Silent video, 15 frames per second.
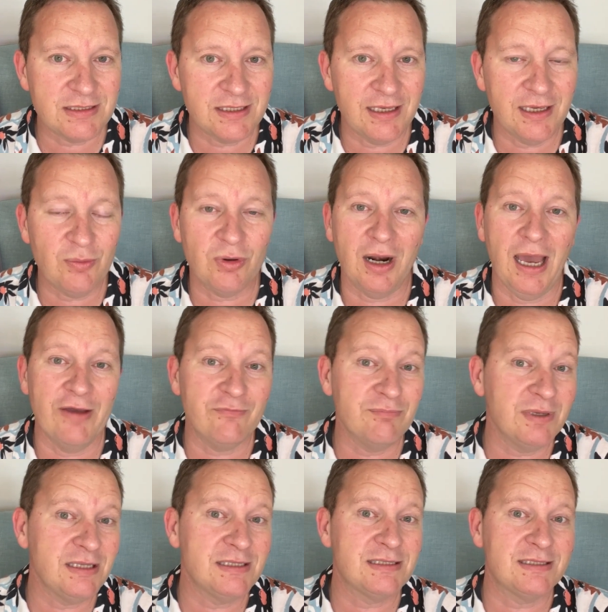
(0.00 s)
year where I haven't
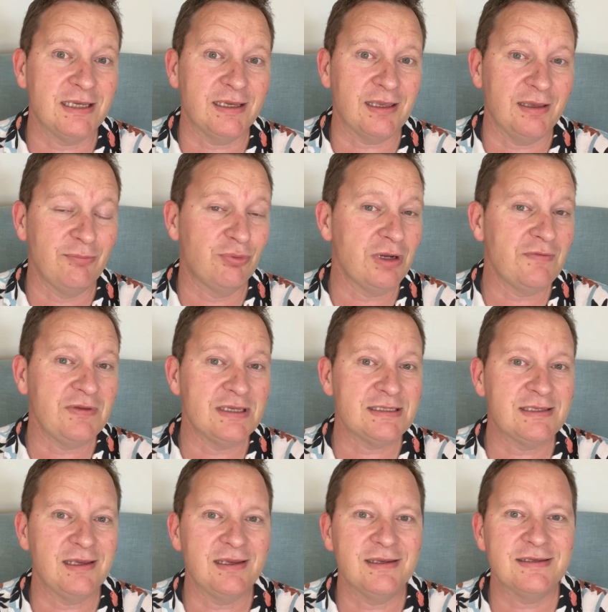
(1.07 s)
been sick in previous
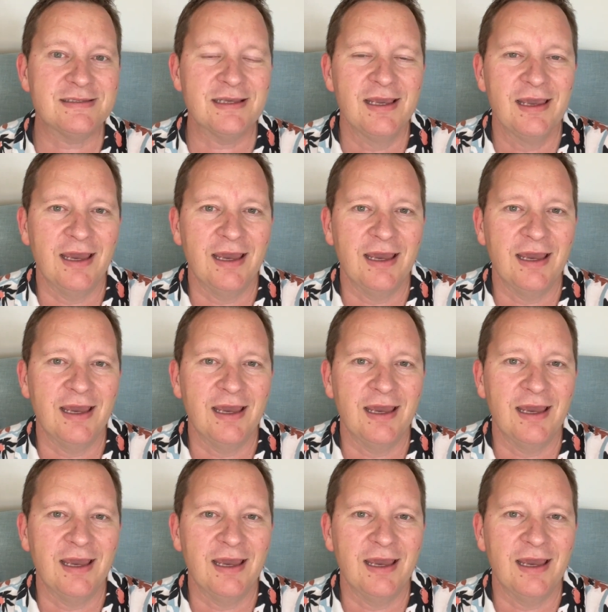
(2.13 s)
years,